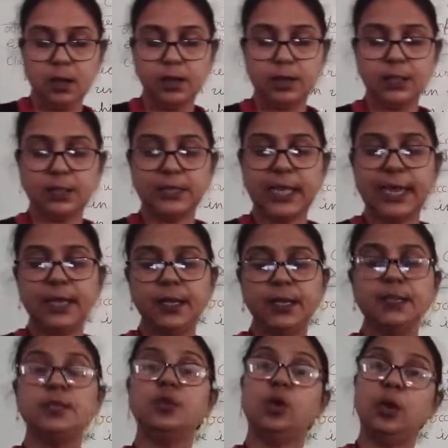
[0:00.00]
the
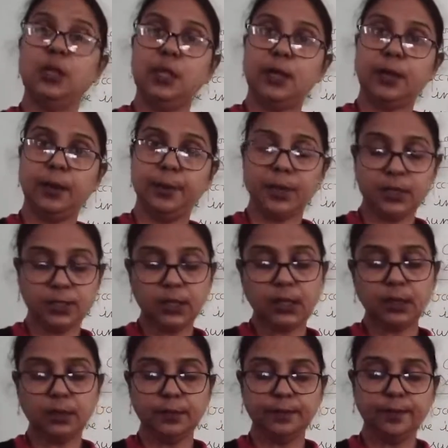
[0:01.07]
scientists on the
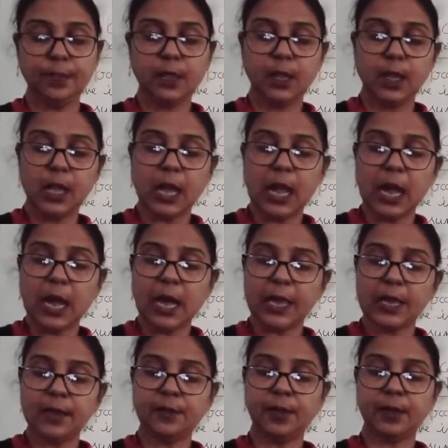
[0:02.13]
committee
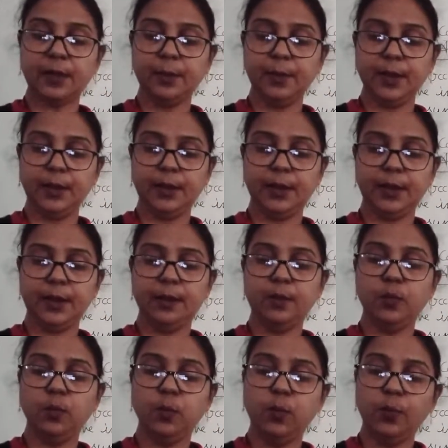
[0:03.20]
i recommended
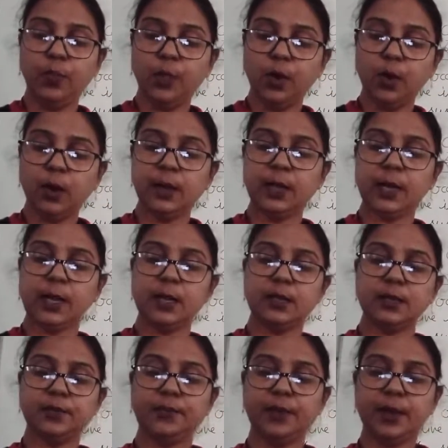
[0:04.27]
non
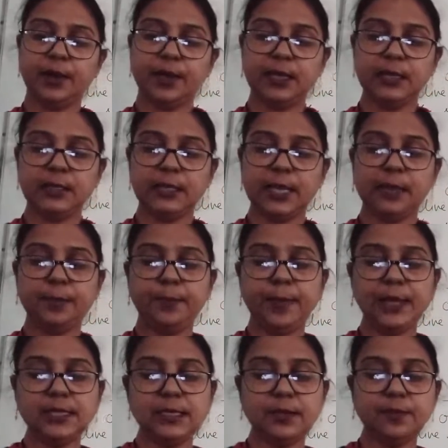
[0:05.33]
interference and
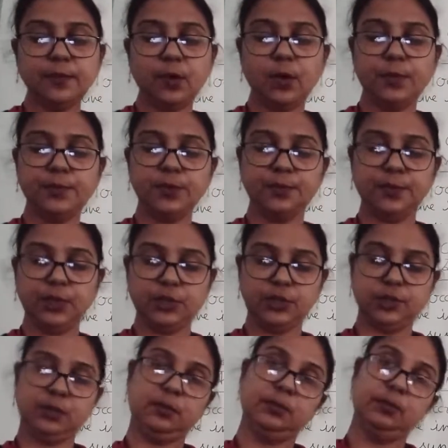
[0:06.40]
passive
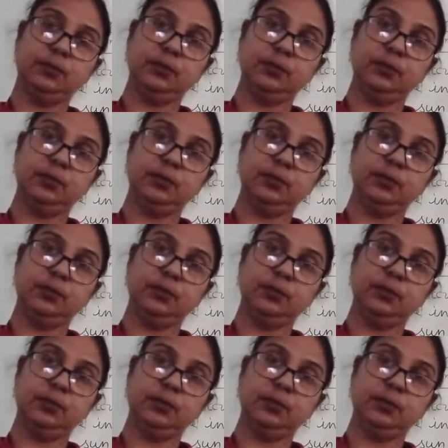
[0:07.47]
observation